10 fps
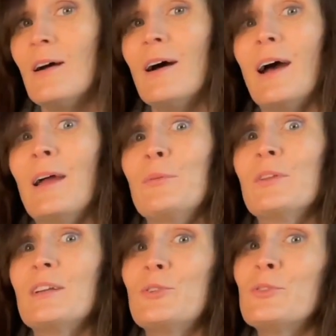I would
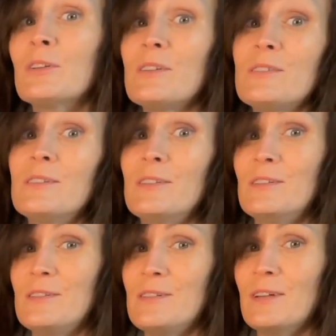like you to listen to
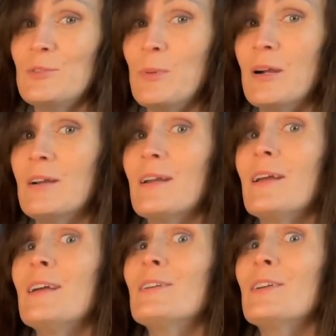this next part
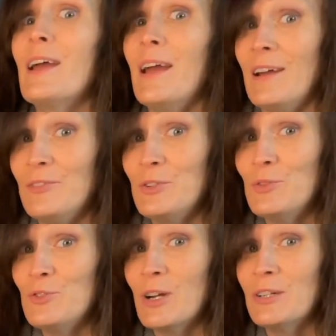after you've
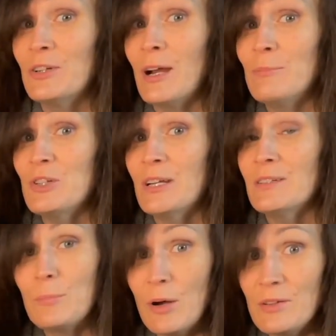drawn your
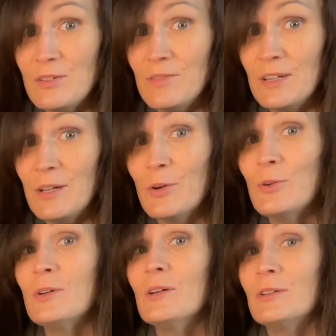object, pause the video,
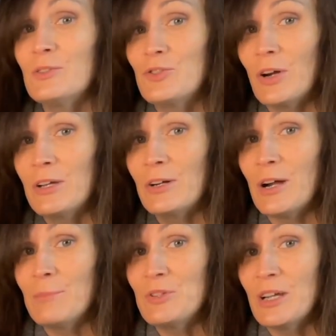draw your
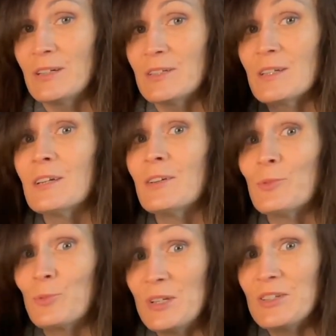object,
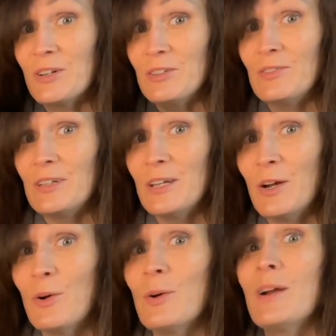restart the
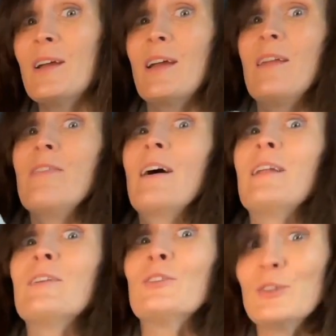video, and
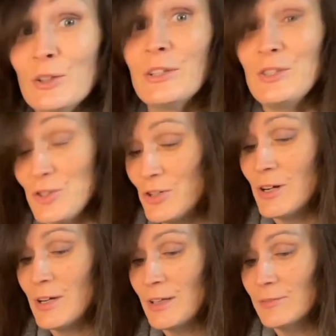then look at your
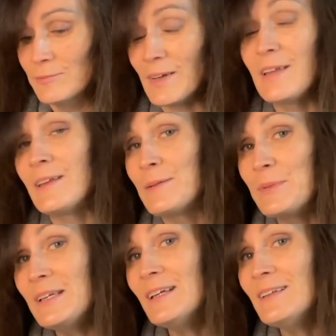drawing. And then
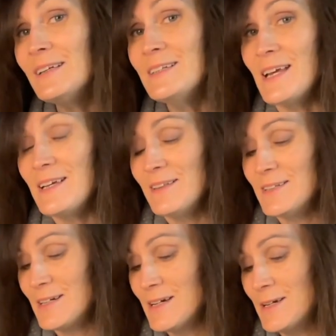immediately take the
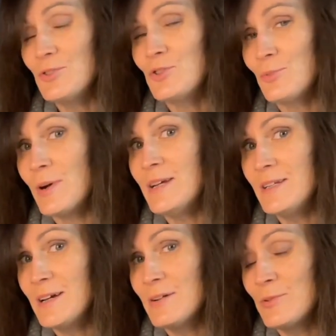time to write
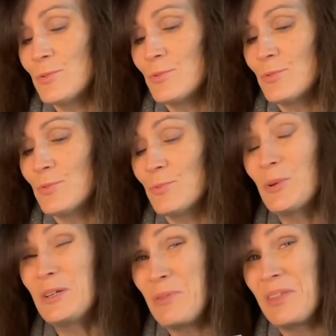down what
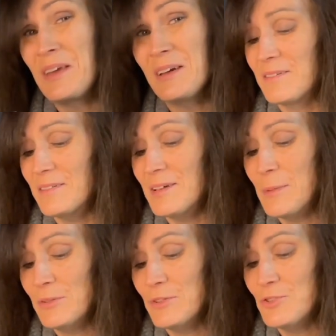you think
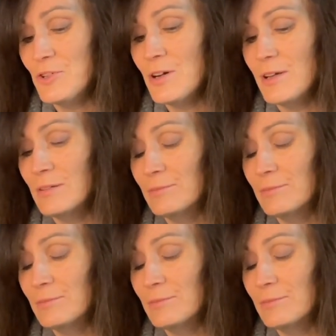about this drawing.